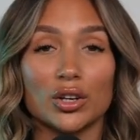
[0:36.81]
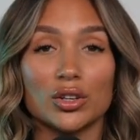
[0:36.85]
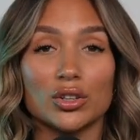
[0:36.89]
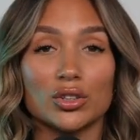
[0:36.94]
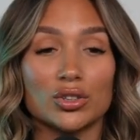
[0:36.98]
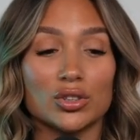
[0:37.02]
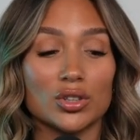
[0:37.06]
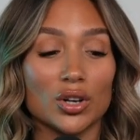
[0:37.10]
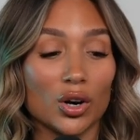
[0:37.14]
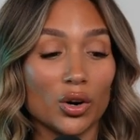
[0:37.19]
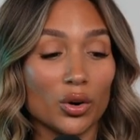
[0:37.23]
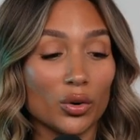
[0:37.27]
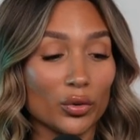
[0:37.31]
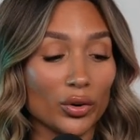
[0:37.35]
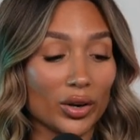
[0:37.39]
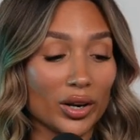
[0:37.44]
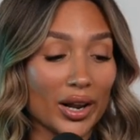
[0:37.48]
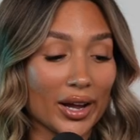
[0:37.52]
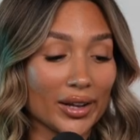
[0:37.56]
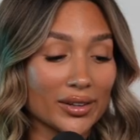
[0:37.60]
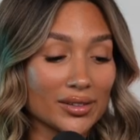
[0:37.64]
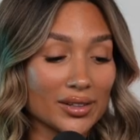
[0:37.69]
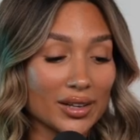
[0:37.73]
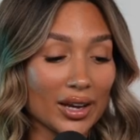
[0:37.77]
So
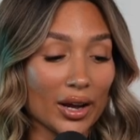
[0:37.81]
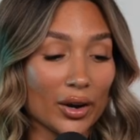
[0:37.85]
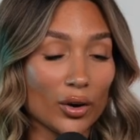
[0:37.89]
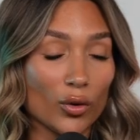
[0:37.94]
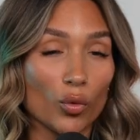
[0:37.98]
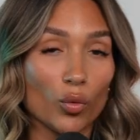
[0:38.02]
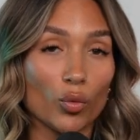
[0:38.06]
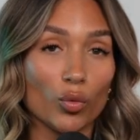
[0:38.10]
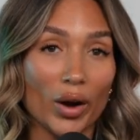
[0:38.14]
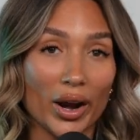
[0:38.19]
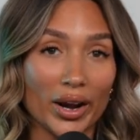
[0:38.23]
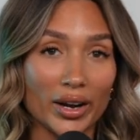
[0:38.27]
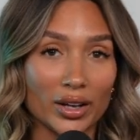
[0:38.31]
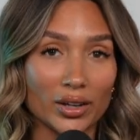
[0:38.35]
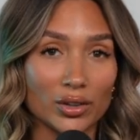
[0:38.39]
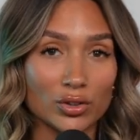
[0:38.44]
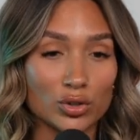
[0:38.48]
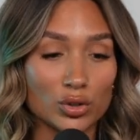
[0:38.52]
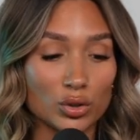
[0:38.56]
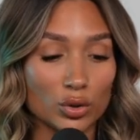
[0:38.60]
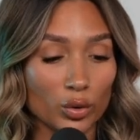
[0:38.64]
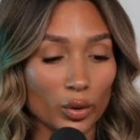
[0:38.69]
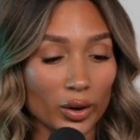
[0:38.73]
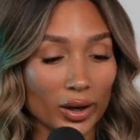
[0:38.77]
let's get right
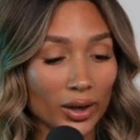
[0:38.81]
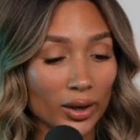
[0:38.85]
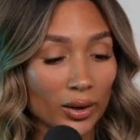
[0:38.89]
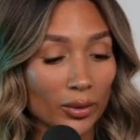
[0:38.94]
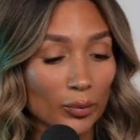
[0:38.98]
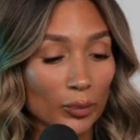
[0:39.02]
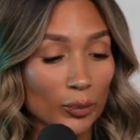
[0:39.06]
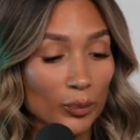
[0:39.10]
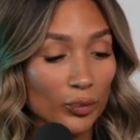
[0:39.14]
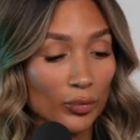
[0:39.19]
into it.